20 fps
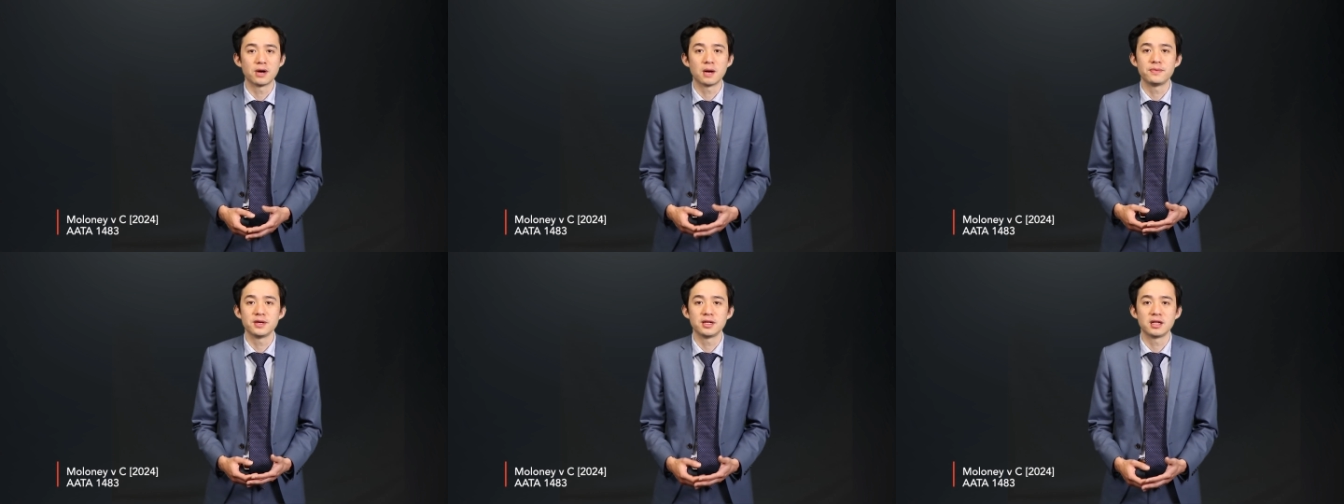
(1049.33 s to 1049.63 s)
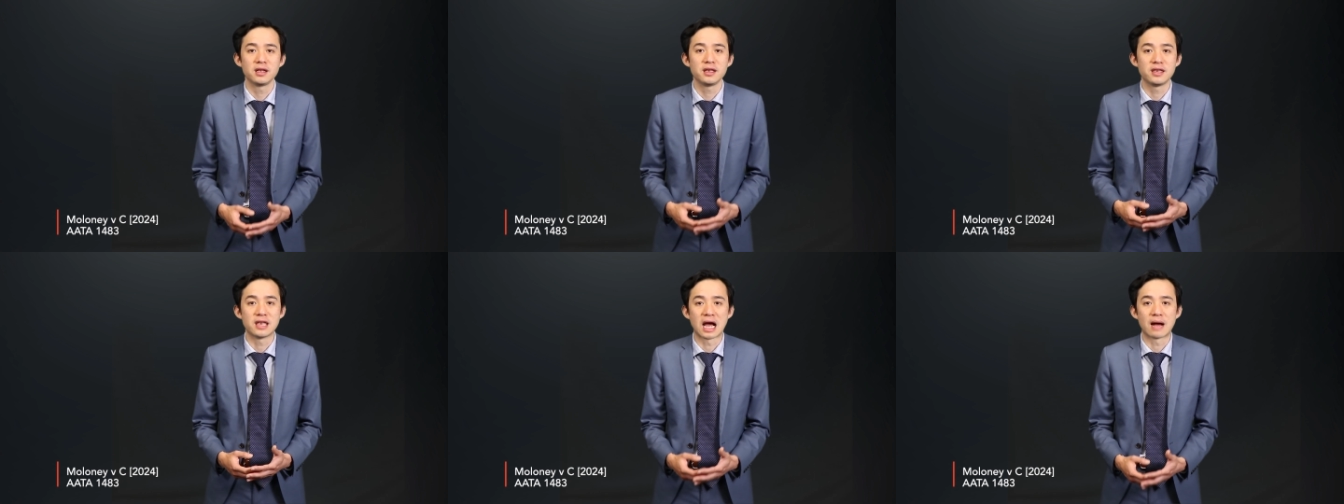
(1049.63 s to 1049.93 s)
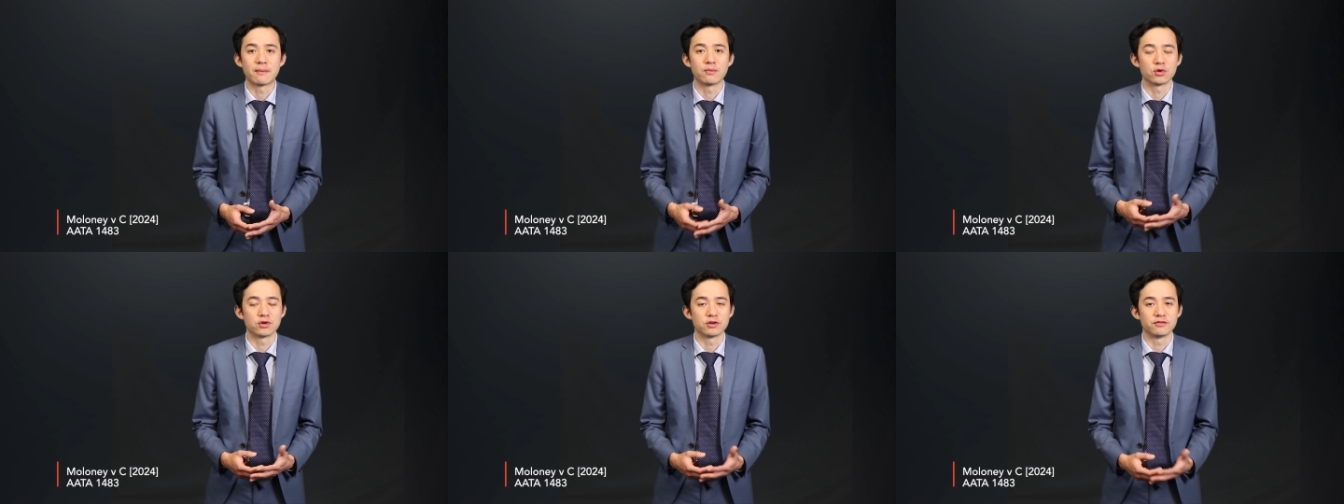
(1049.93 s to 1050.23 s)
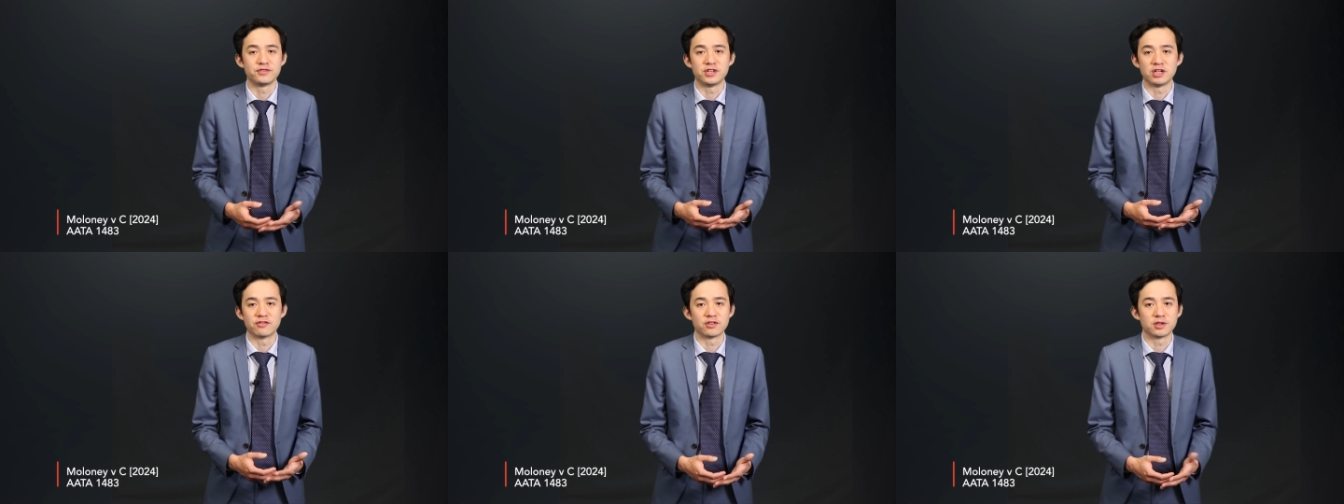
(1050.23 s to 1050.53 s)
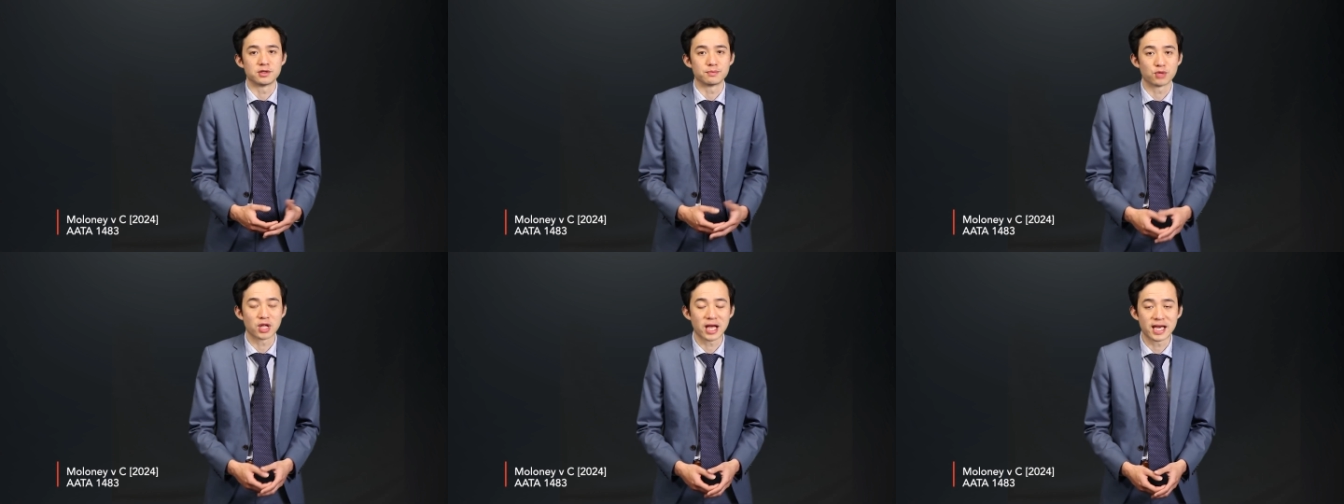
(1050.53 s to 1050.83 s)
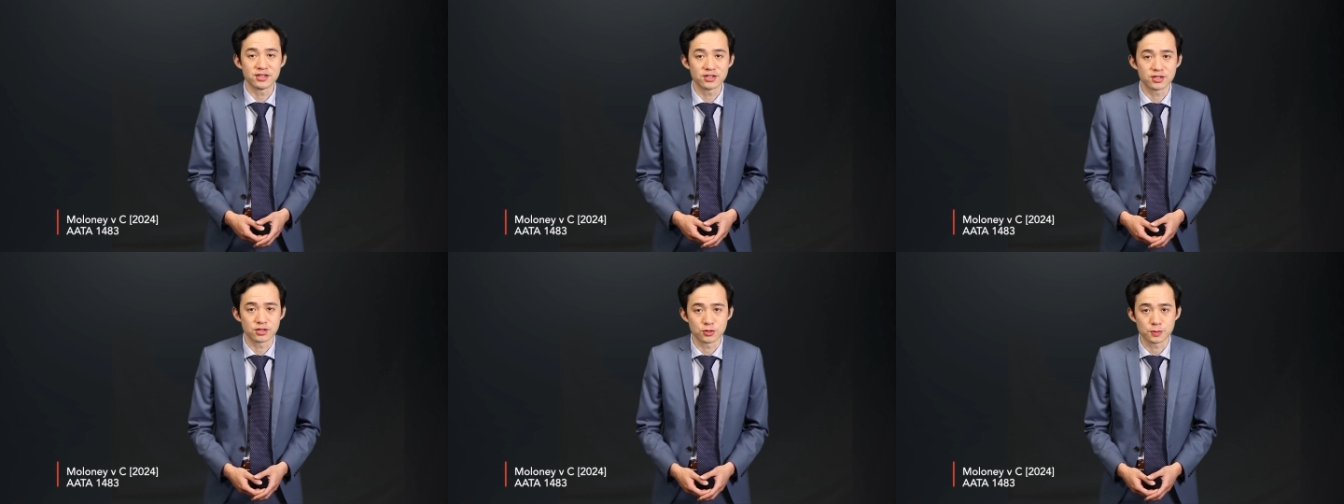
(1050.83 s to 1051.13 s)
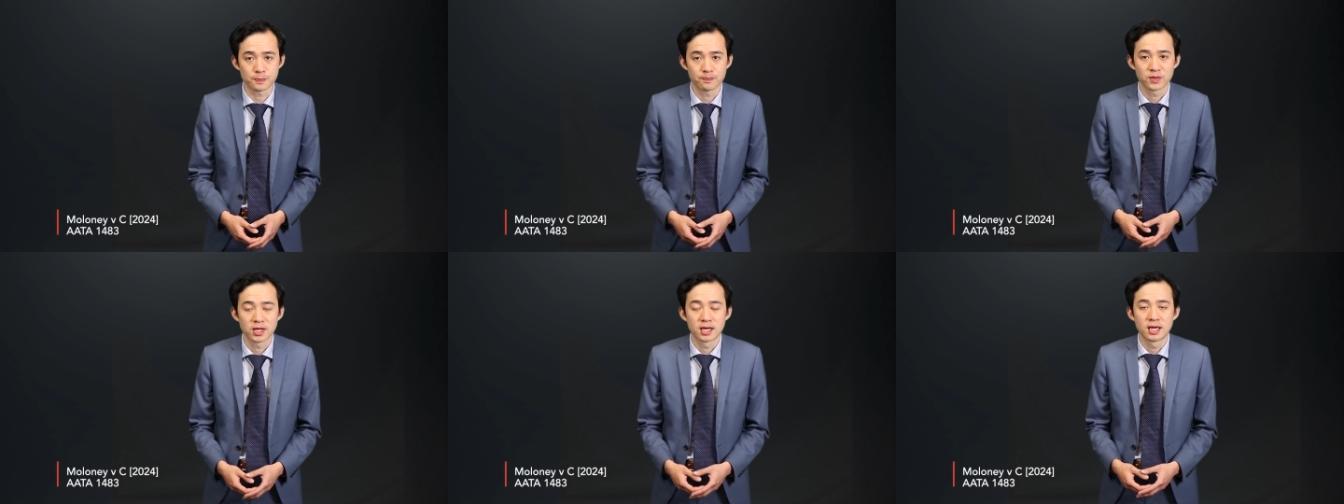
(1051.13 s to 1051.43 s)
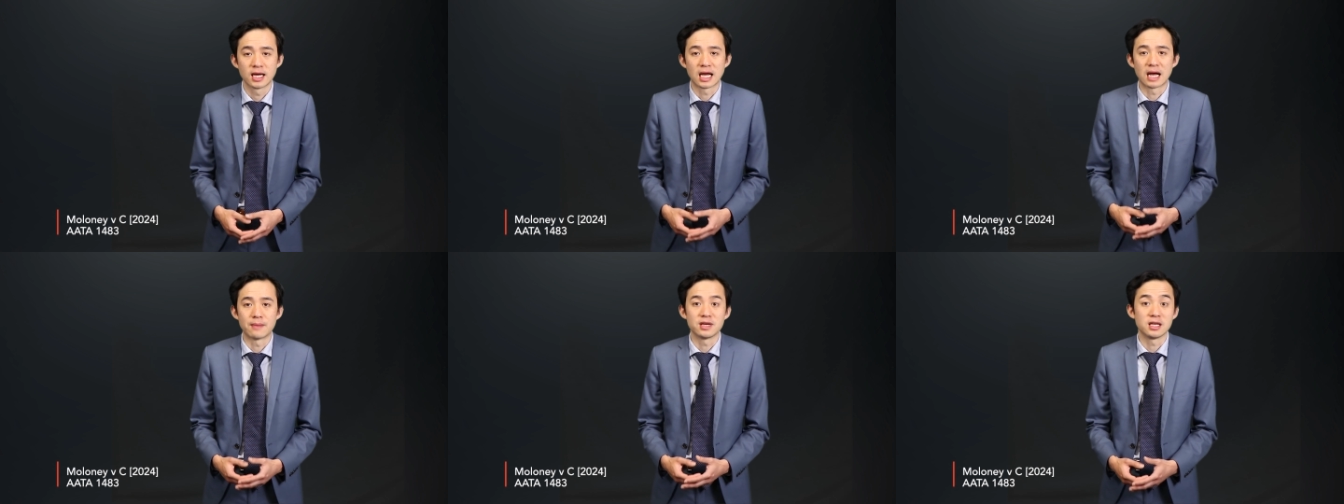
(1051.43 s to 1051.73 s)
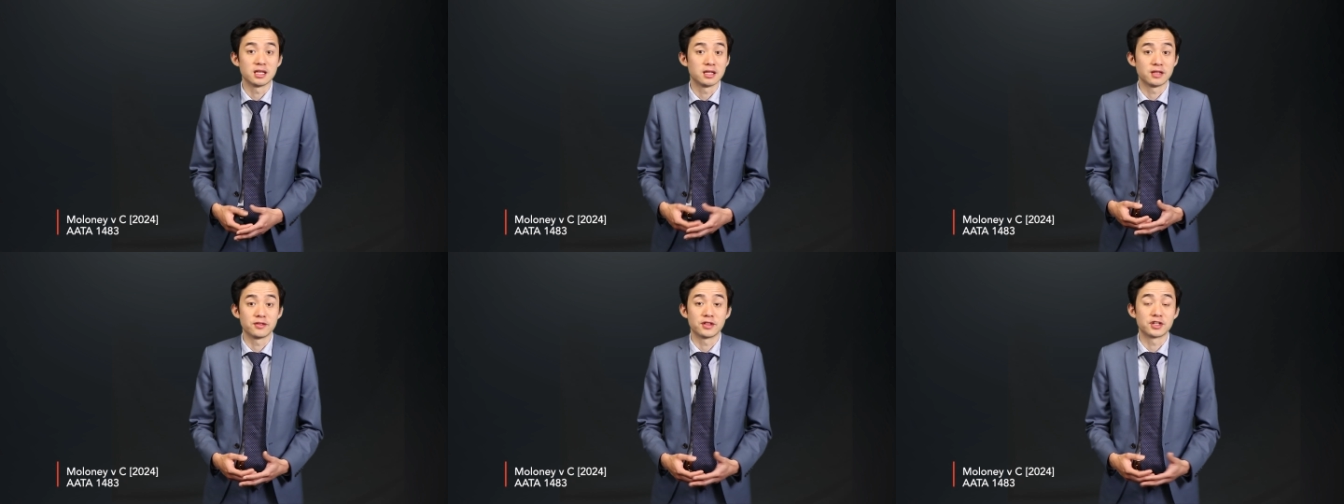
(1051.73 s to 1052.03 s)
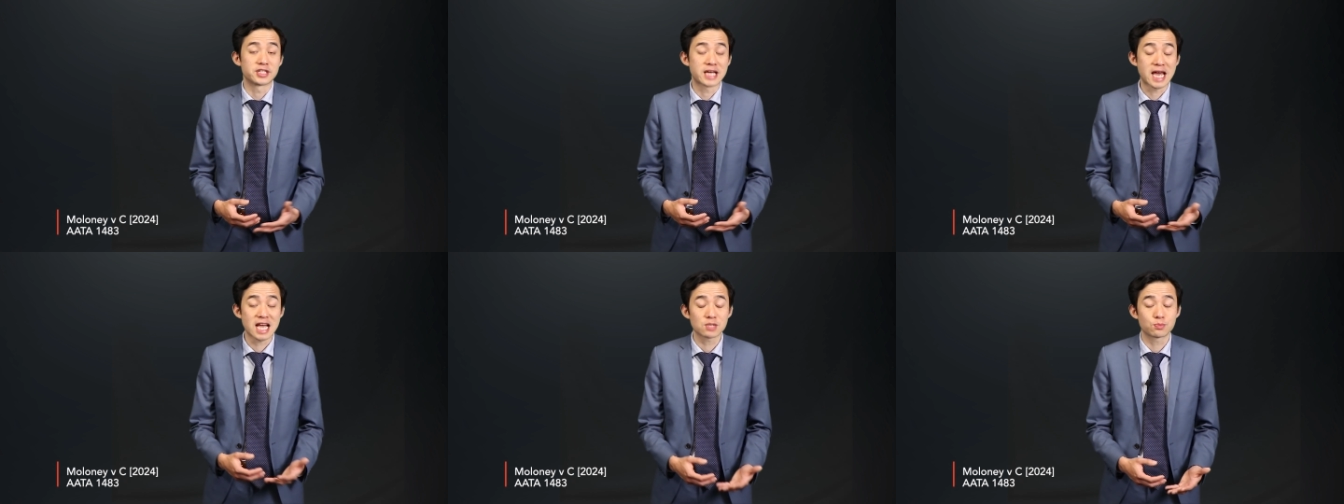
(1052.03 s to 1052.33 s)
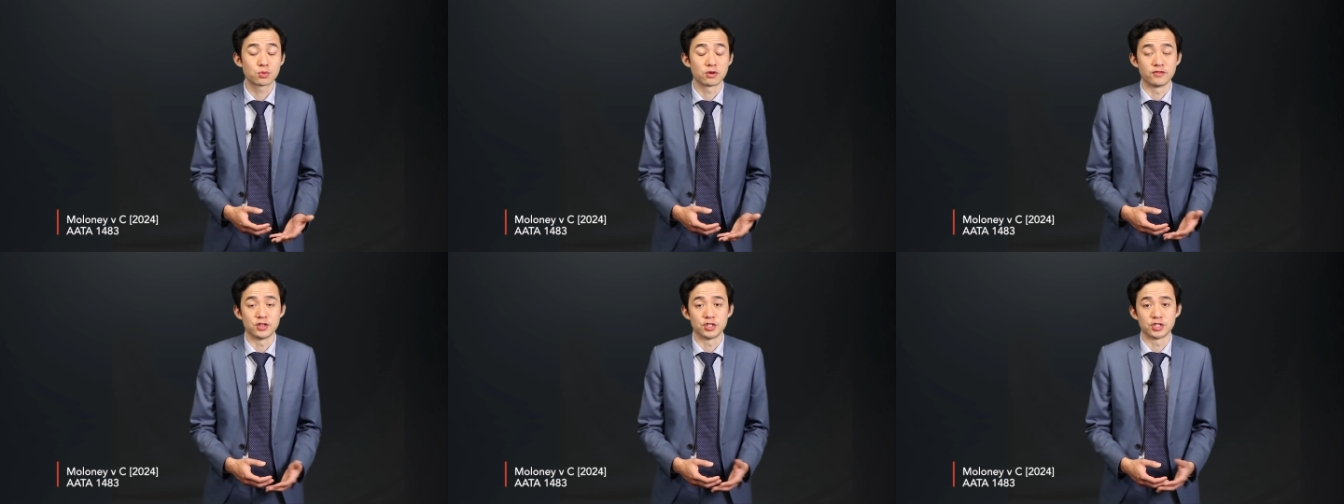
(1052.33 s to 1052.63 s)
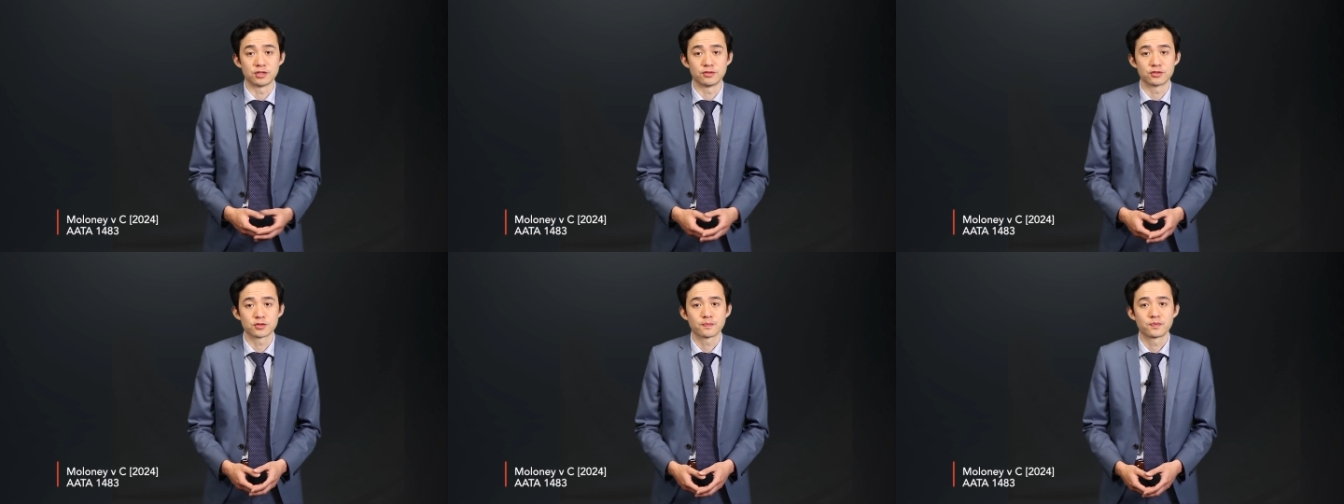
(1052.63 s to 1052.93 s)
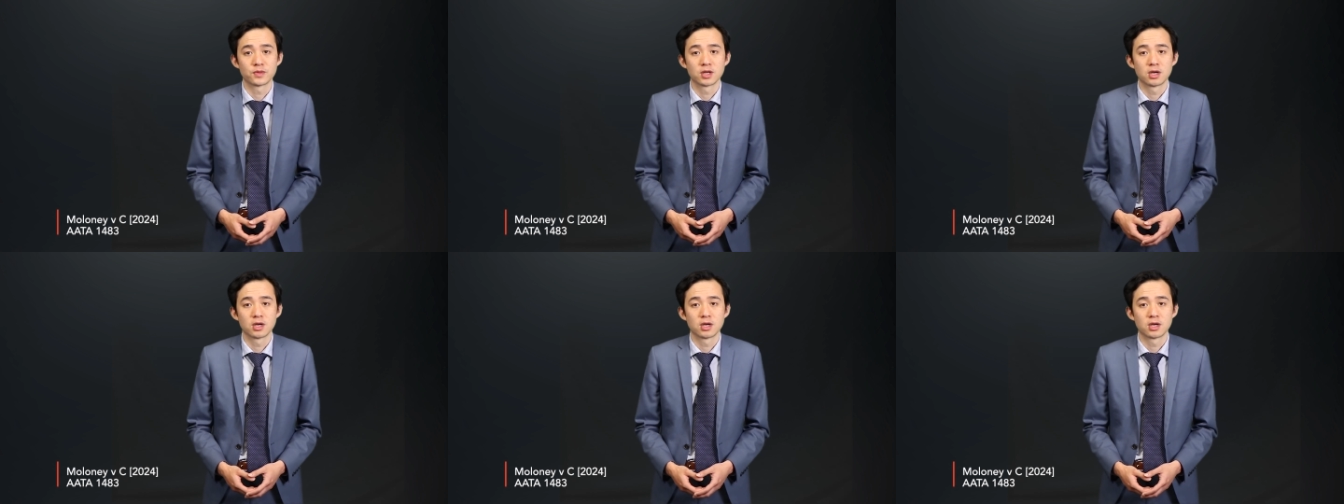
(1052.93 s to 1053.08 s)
up in a number of different places in the tax provisions.